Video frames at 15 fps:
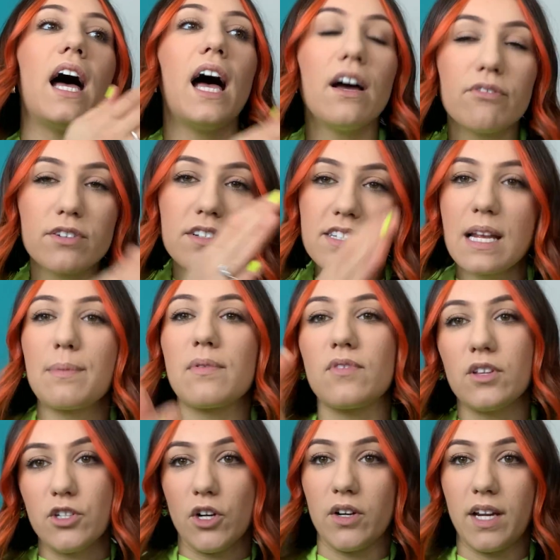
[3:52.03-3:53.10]
every step of
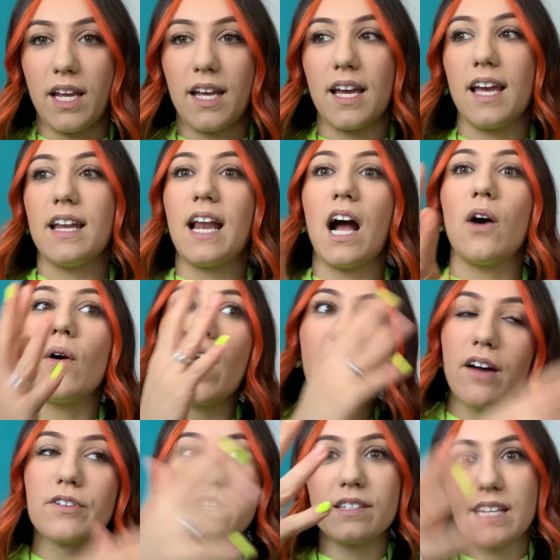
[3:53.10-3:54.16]
the journey and how
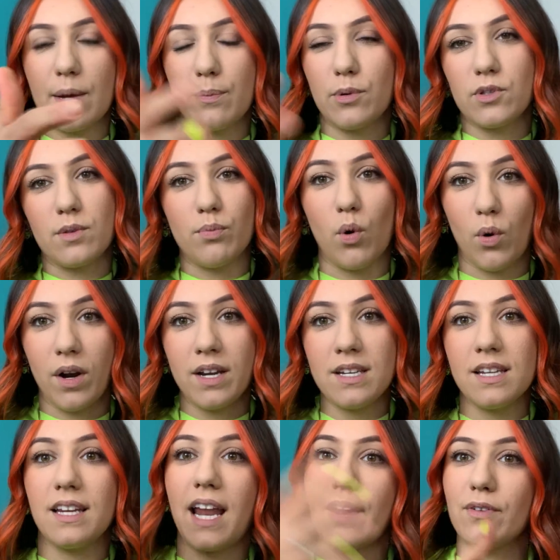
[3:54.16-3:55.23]
every step was
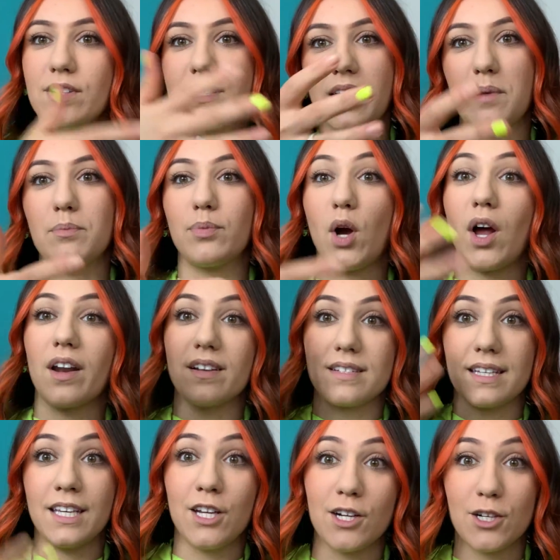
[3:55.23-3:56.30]
important and every step brought
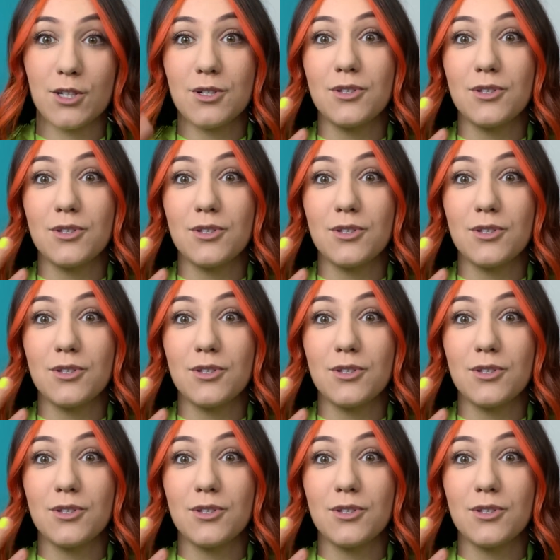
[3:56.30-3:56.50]
us here.